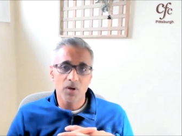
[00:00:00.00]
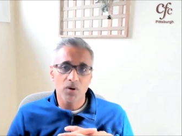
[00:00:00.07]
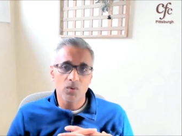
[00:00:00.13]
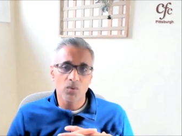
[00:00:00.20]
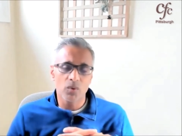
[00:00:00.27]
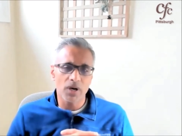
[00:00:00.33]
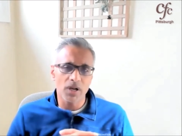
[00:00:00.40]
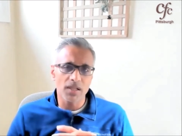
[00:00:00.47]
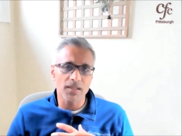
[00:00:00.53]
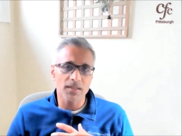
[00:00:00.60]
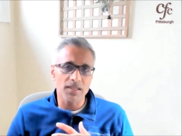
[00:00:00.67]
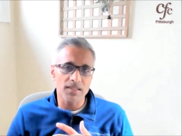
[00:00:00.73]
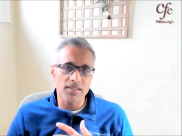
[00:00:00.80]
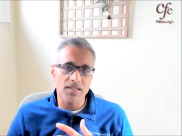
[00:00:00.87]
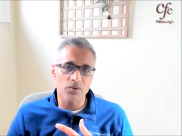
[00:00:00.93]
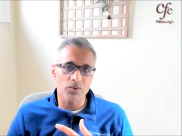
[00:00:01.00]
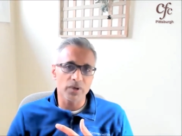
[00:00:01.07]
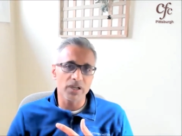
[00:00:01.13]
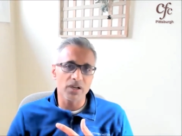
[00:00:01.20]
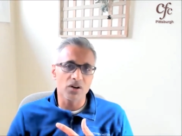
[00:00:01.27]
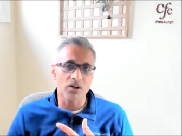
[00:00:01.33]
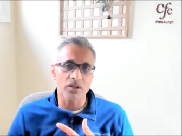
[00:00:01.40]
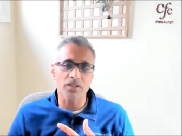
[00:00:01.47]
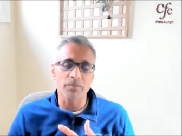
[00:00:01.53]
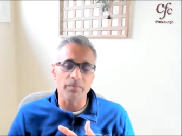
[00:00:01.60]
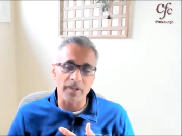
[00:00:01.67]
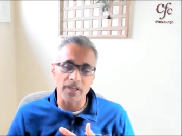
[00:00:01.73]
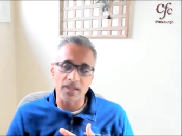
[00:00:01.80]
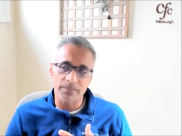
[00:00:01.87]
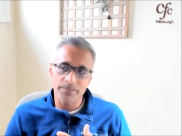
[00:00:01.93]
One of the things that really hurt
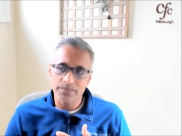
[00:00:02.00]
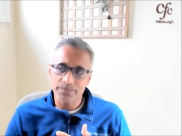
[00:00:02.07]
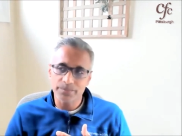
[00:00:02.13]
me